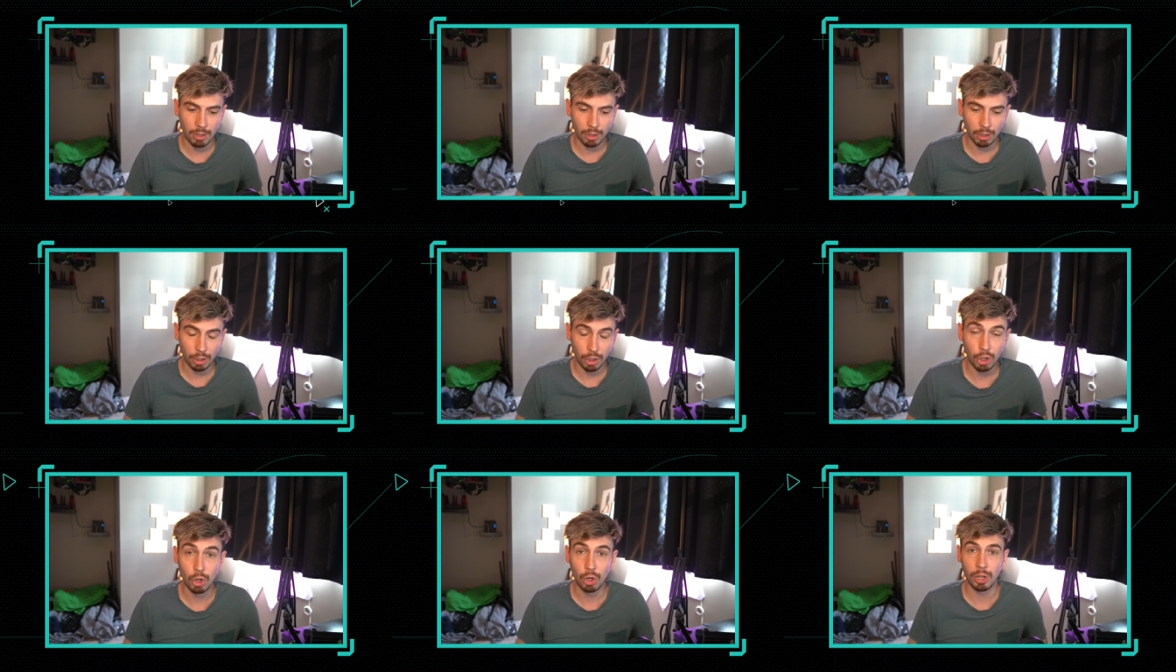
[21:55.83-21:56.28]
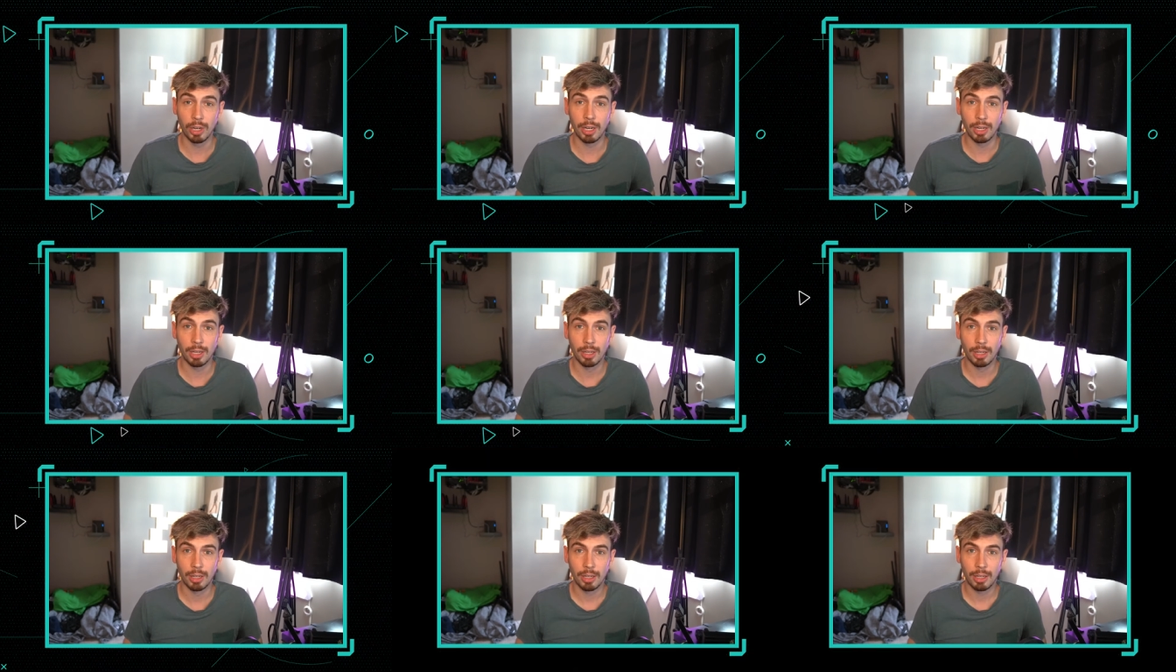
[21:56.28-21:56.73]
good
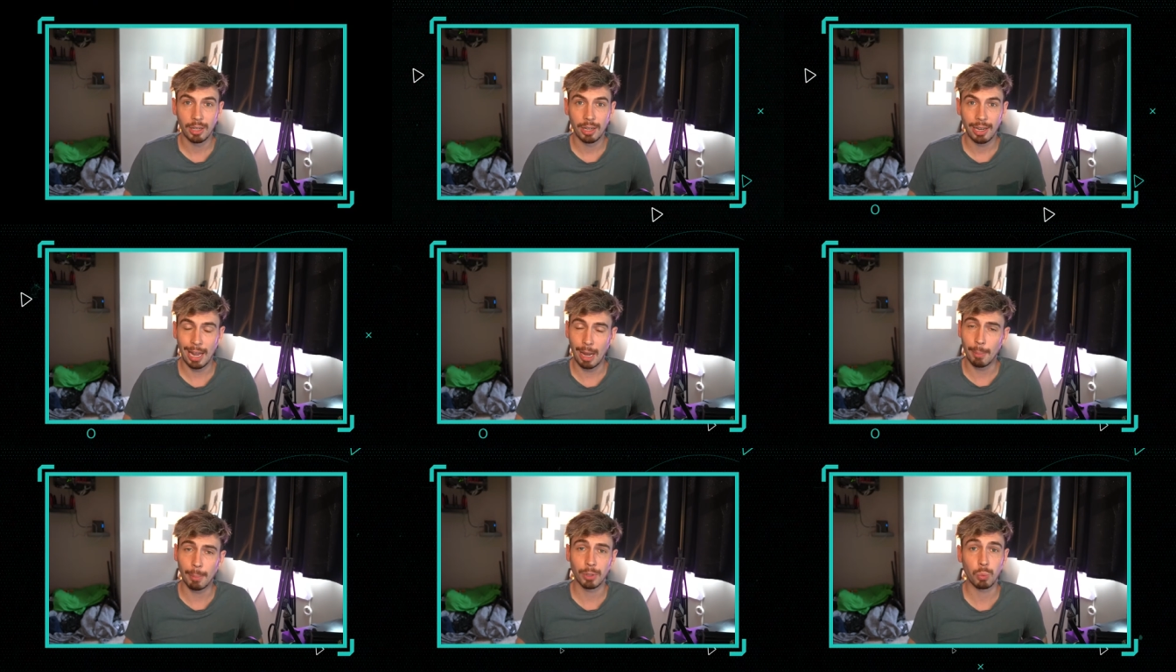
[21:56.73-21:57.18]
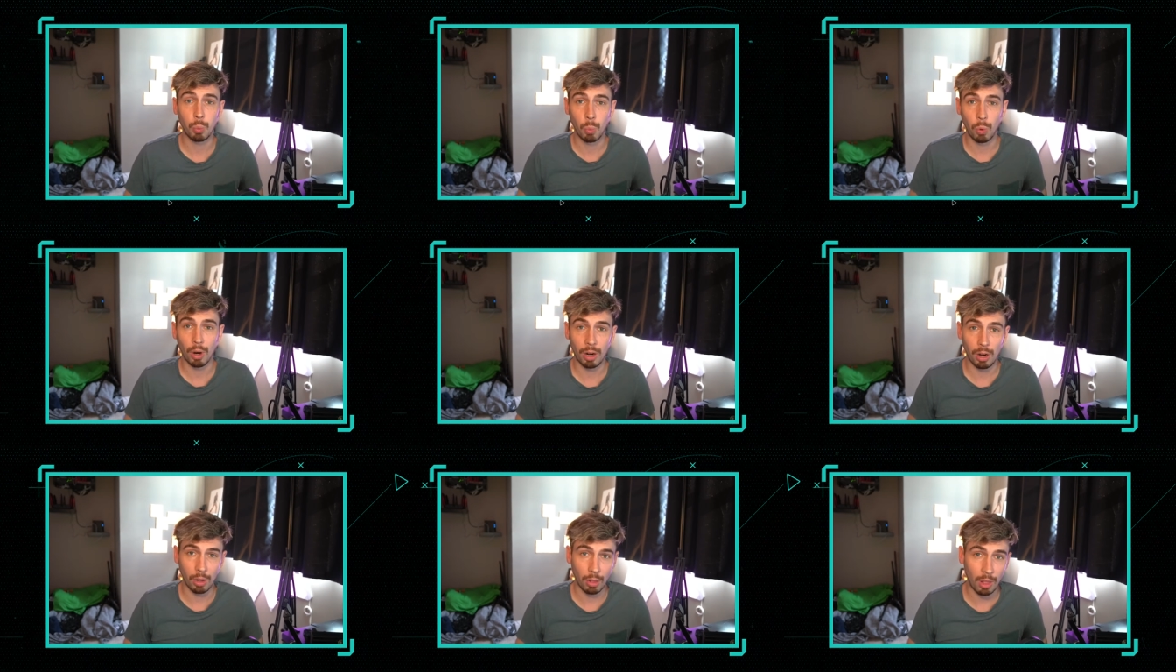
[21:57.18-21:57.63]
and how much work
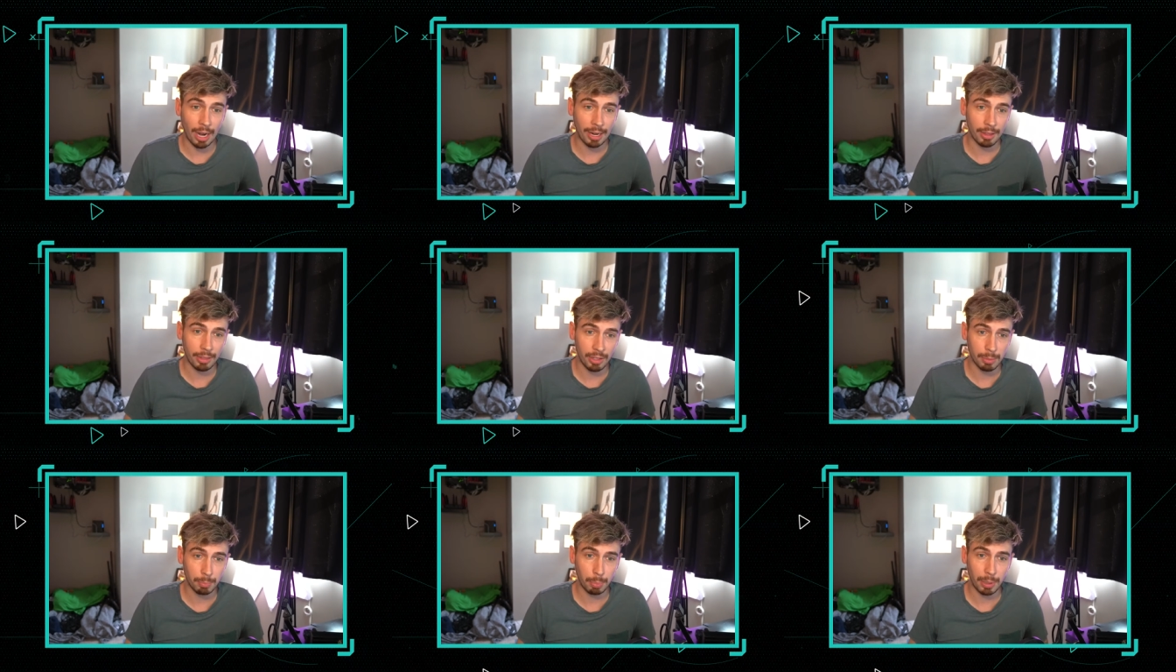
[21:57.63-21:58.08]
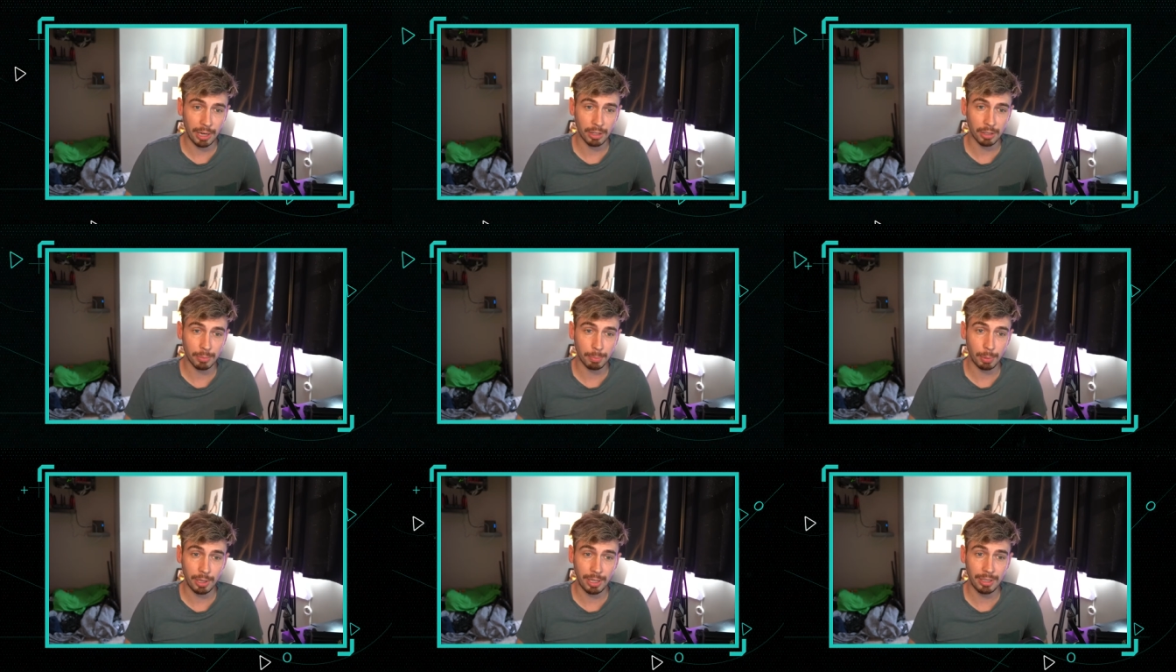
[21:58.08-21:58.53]
a lot of these players
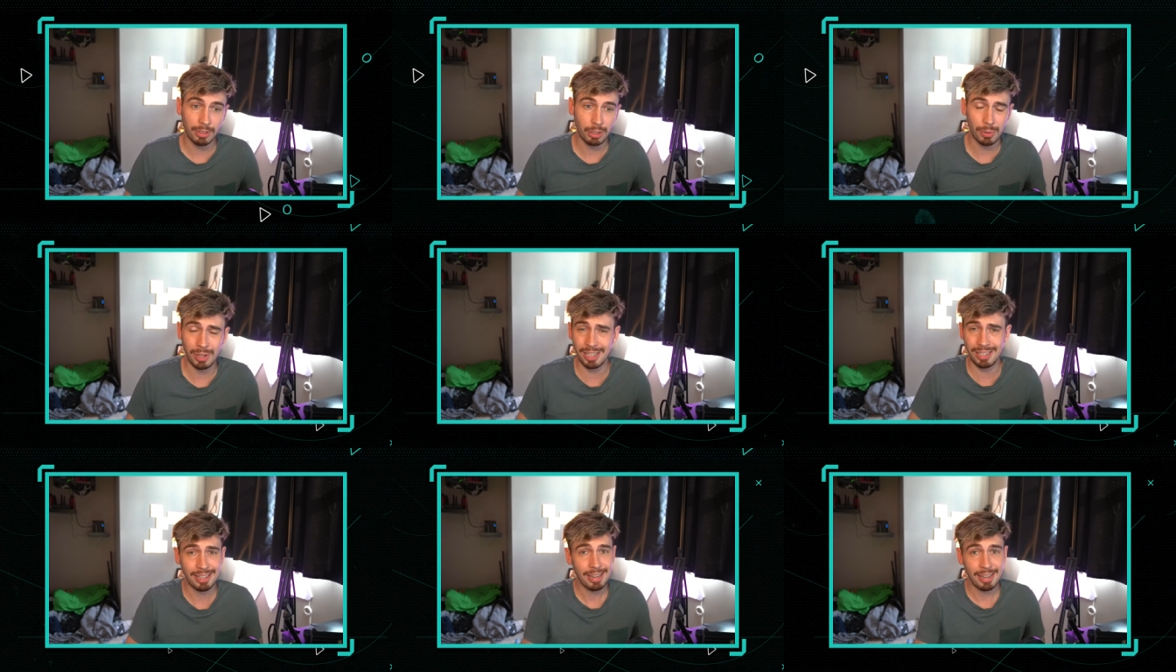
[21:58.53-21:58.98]
put into it